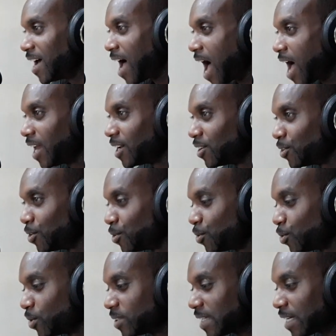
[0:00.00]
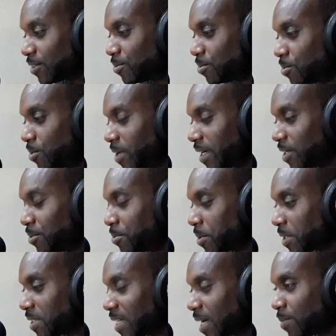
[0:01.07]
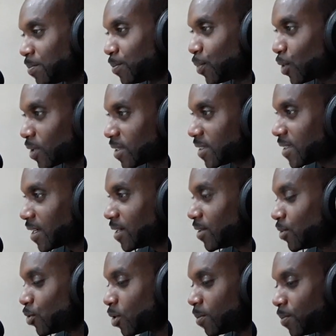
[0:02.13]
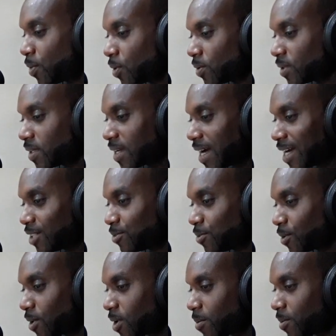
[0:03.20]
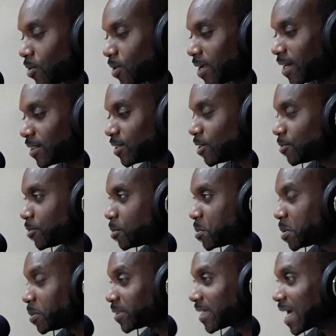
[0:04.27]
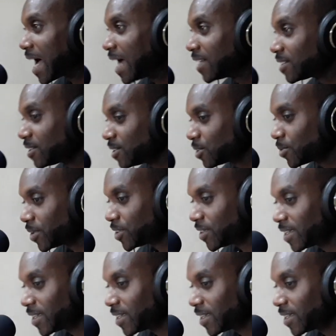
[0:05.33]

And those that read the Rich Dad books and know about Cashflow Club and all that stuff will be able to answer this question.